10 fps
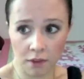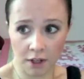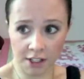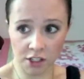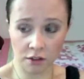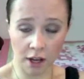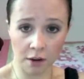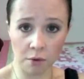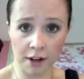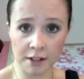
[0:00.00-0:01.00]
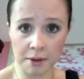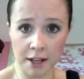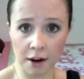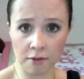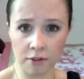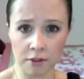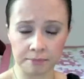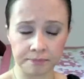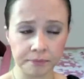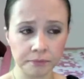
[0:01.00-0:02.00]
I wanted to be careful.
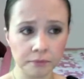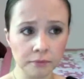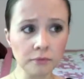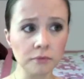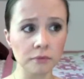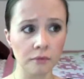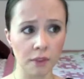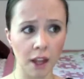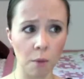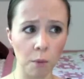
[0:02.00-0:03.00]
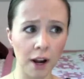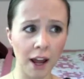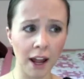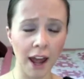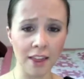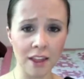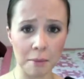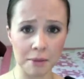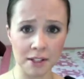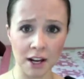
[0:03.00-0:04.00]
And when I had
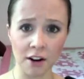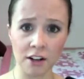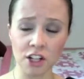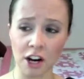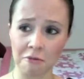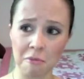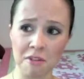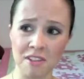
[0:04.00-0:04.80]
that miscarriage, I remember